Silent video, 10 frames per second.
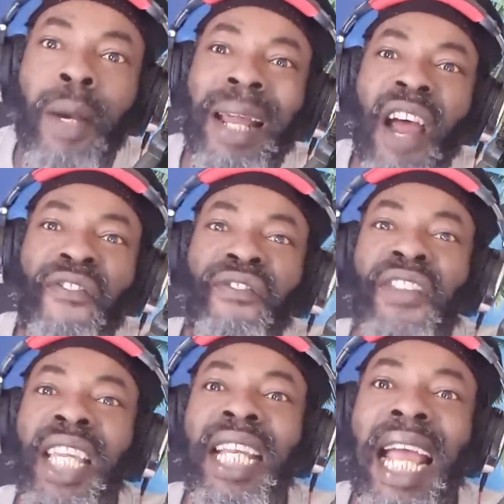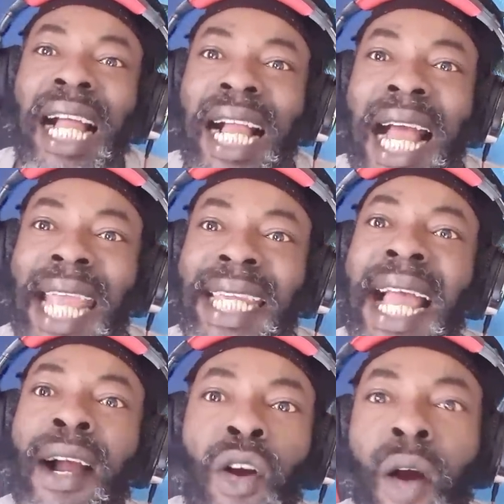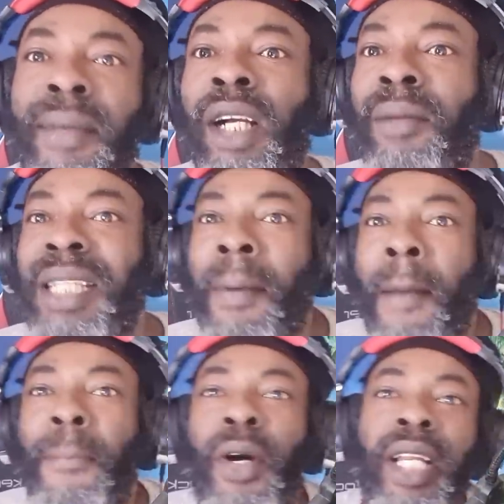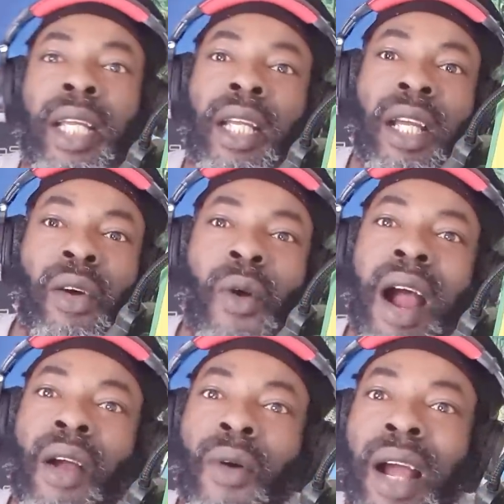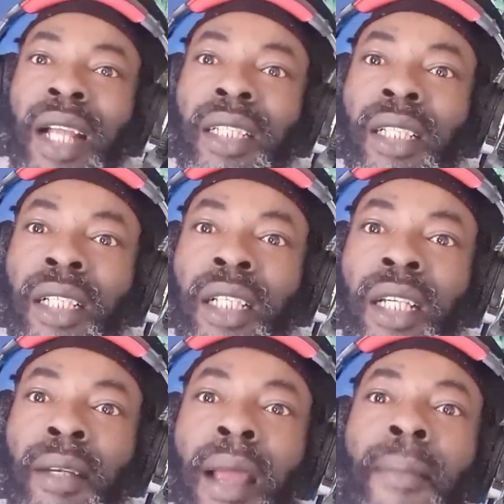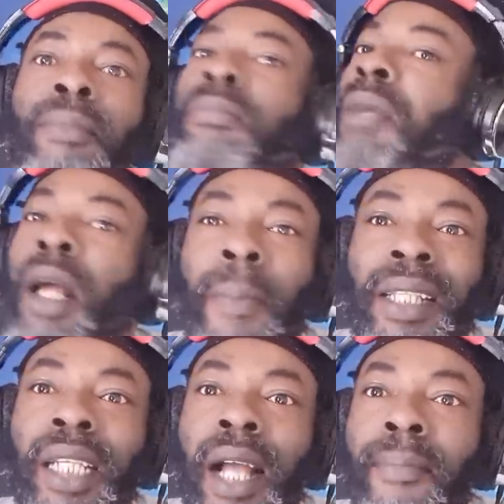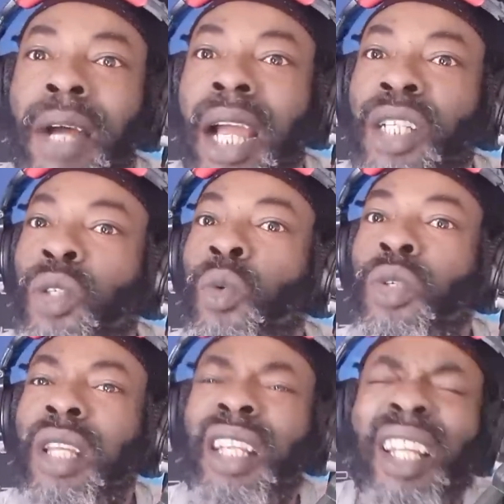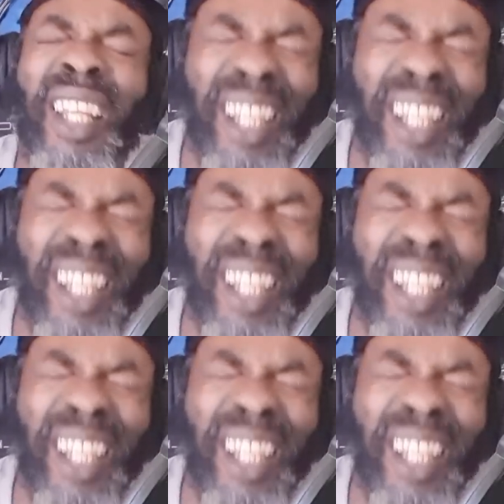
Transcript: But I feel like a guy can't come that comes about body. What go on? Now make up a thing and buy a shoes.